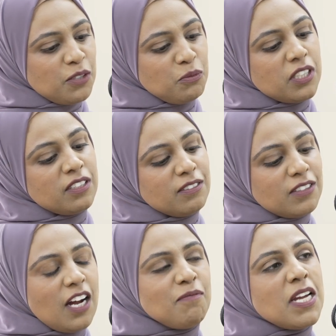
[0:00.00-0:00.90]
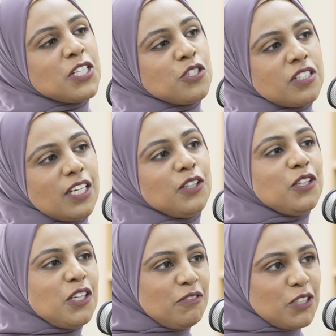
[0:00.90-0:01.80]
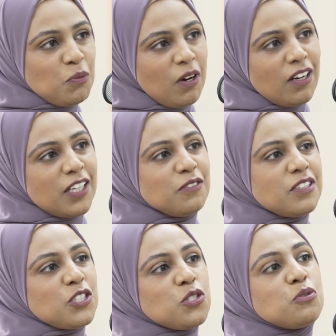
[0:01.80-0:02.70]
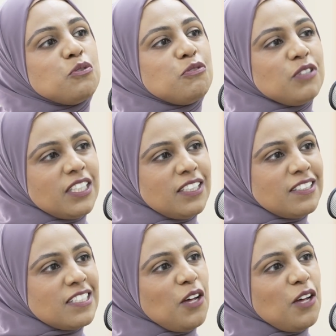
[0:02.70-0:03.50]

and I mentioned it earlier as well, kind of this Sufi